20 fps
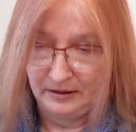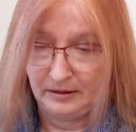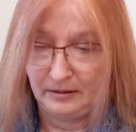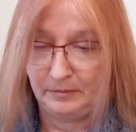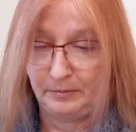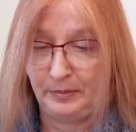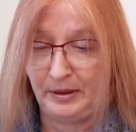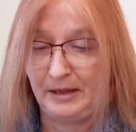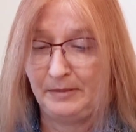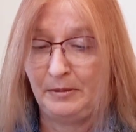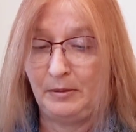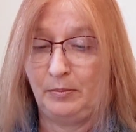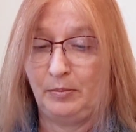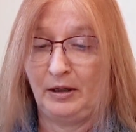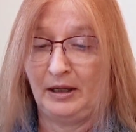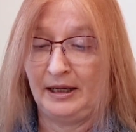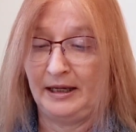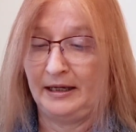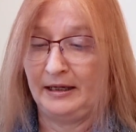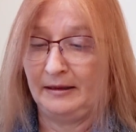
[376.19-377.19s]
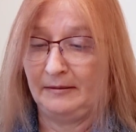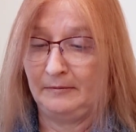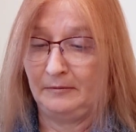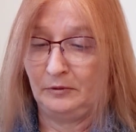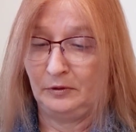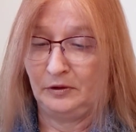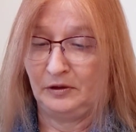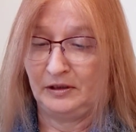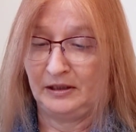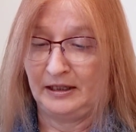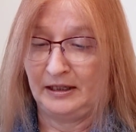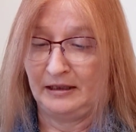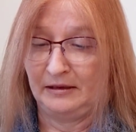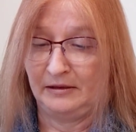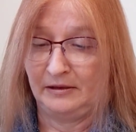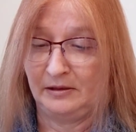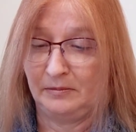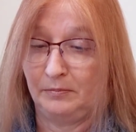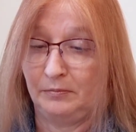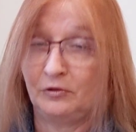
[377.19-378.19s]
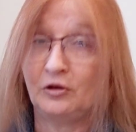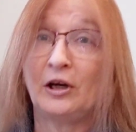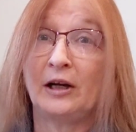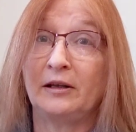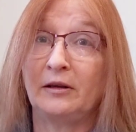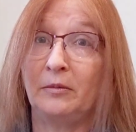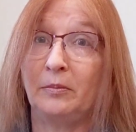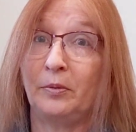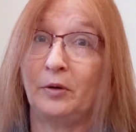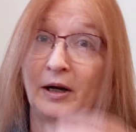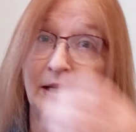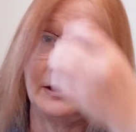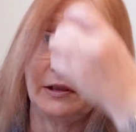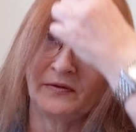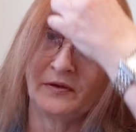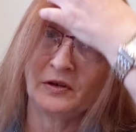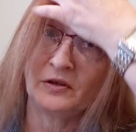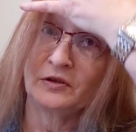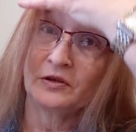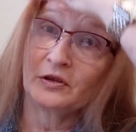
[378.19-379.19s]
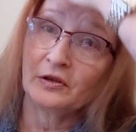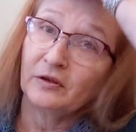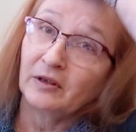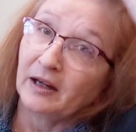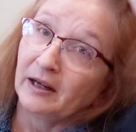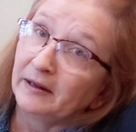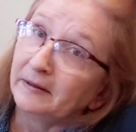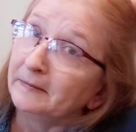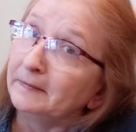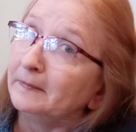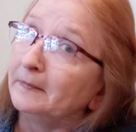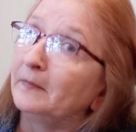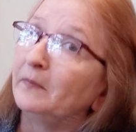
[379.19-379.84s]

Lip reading: a baby blanket. We'll see. Let's check the price first, okay?